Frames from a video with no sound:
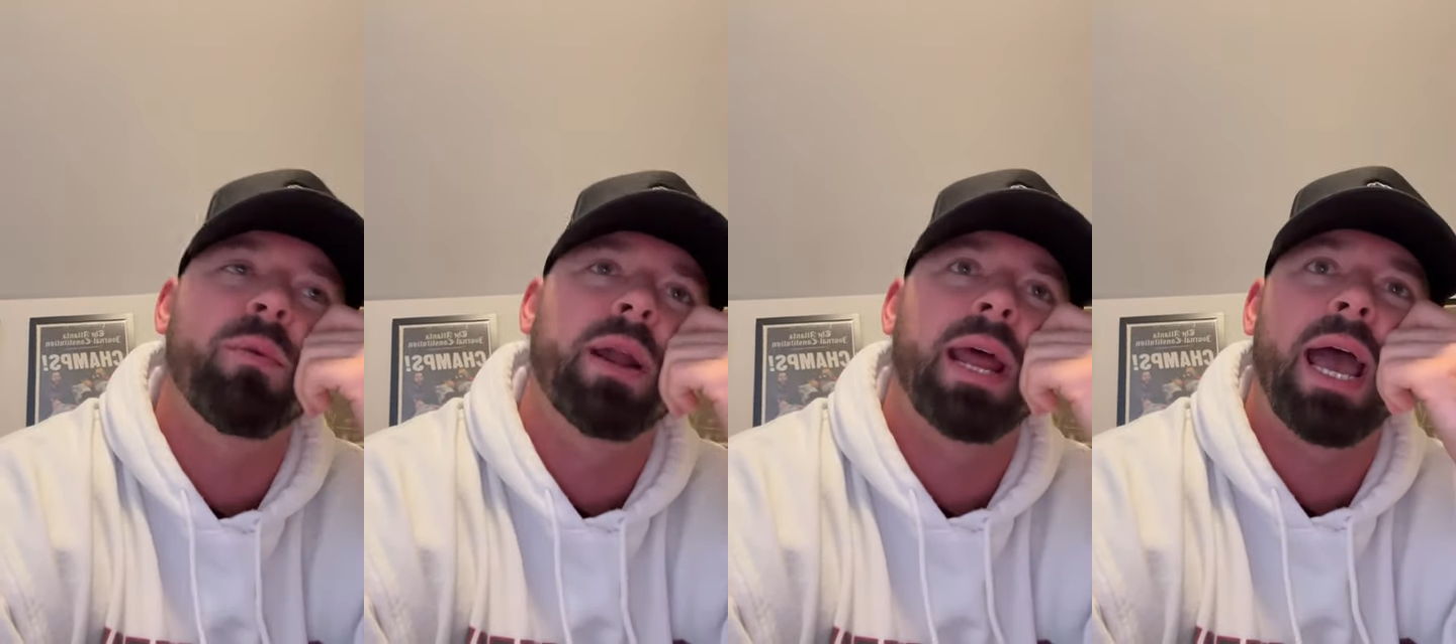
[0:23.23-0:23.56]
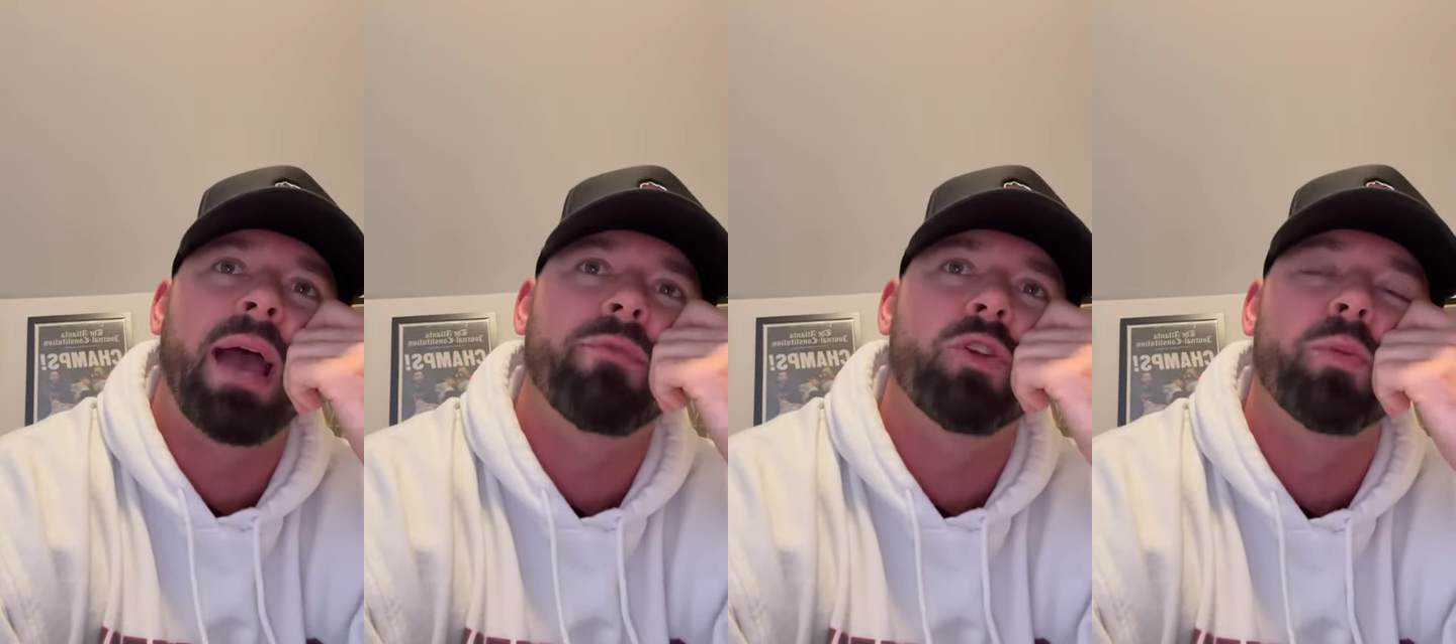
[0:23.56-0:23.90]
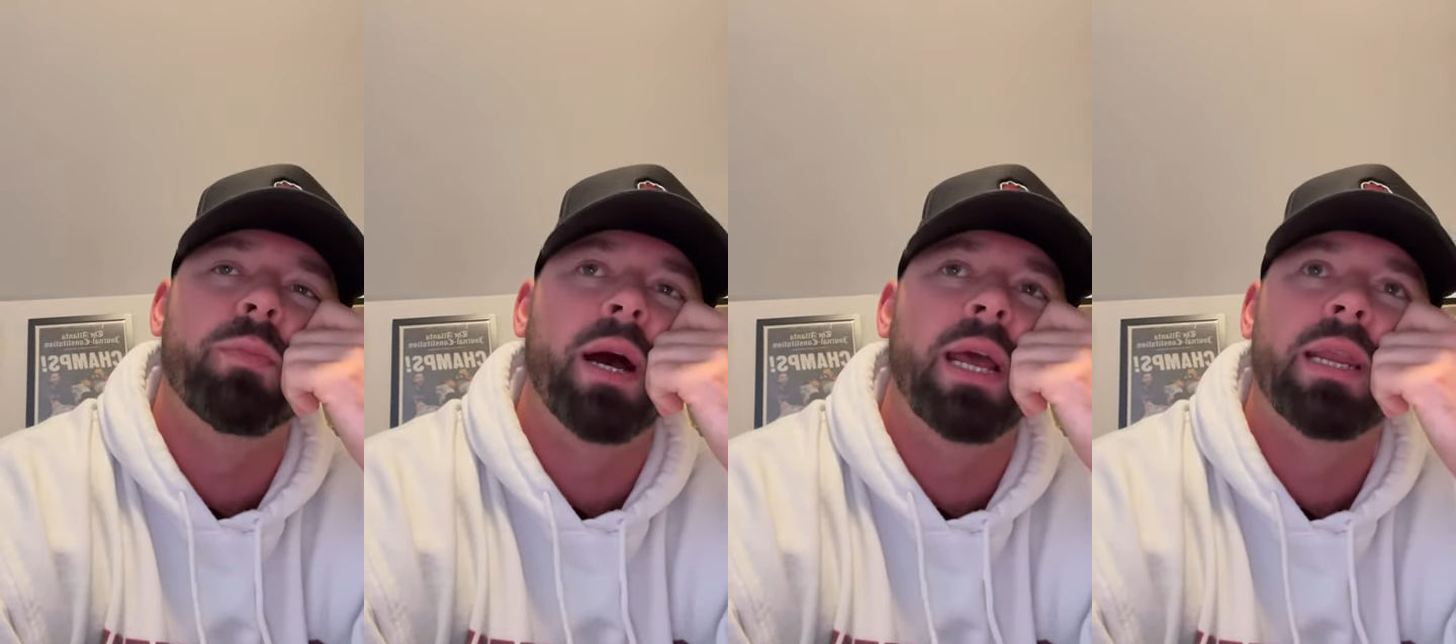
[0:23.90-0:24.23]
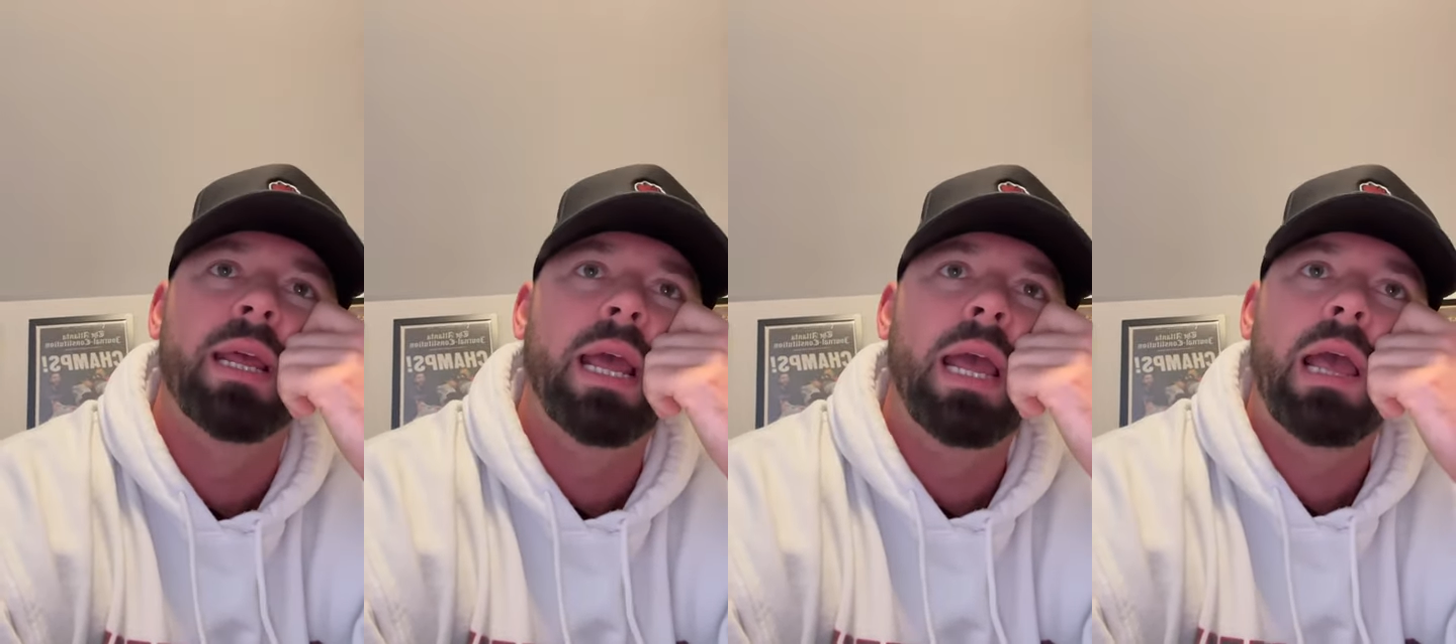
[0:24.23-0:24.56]
what have you. But
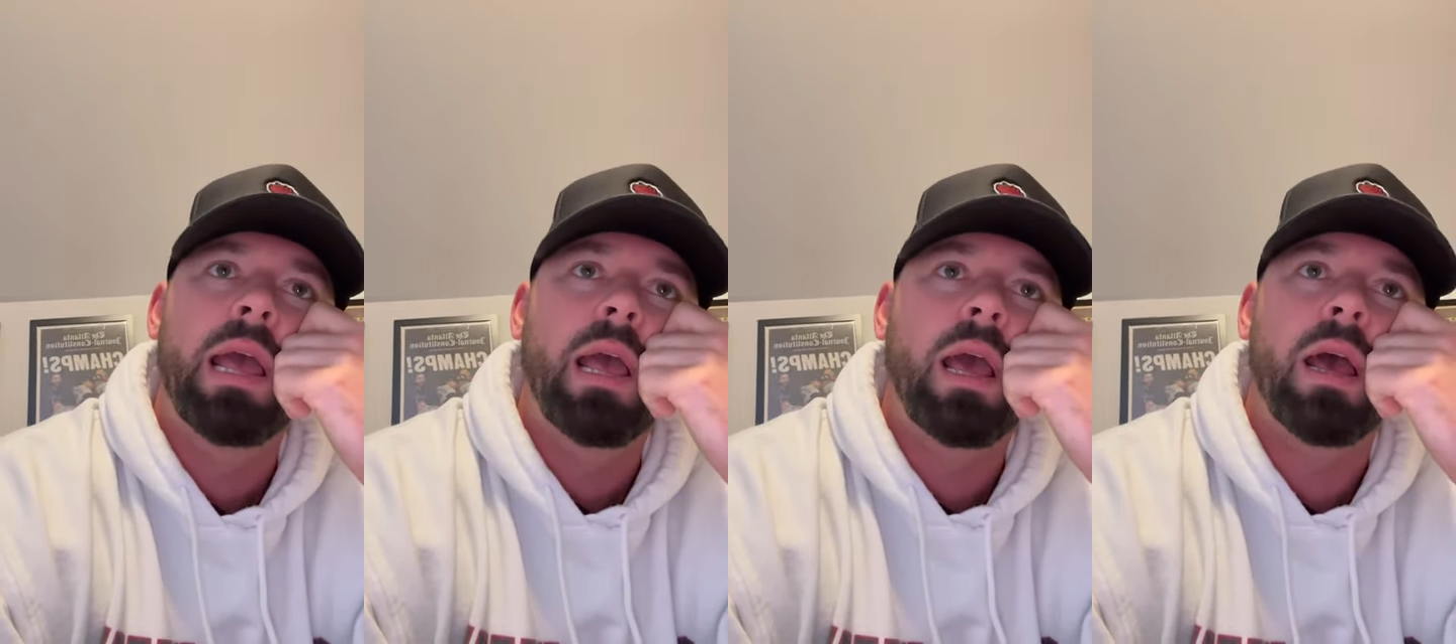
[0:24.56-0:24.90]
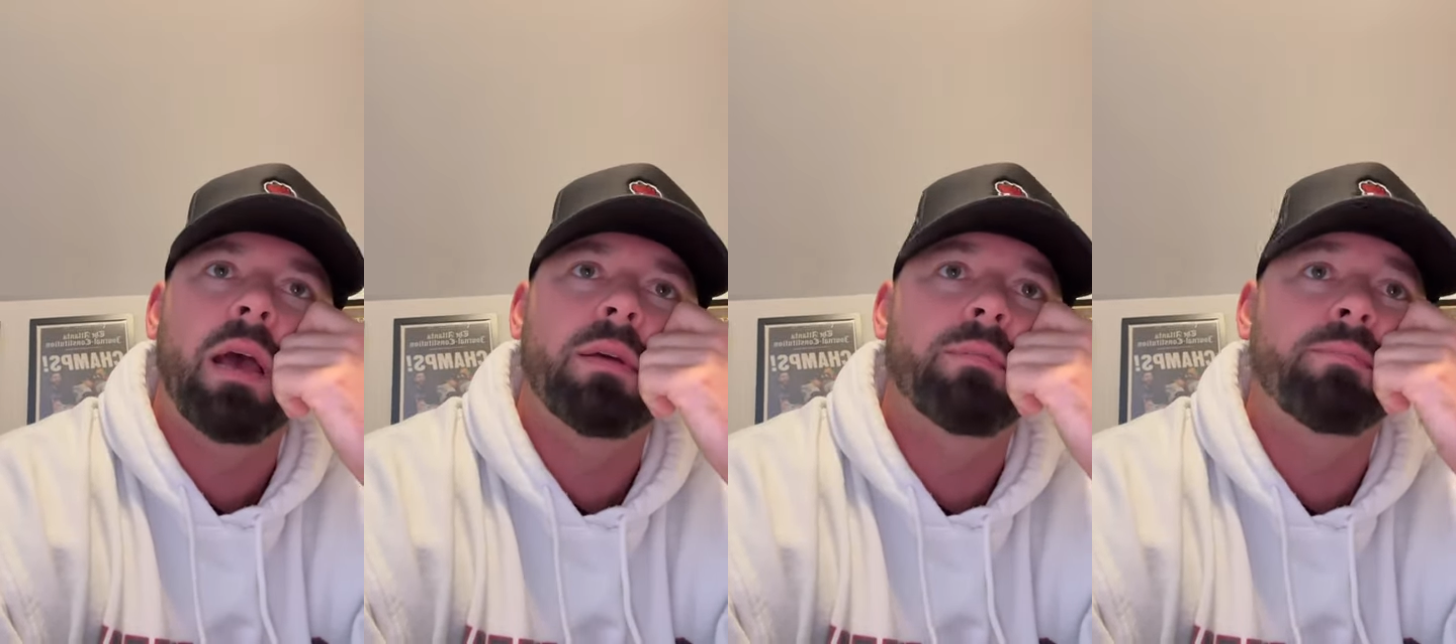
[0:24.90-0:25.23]
uh,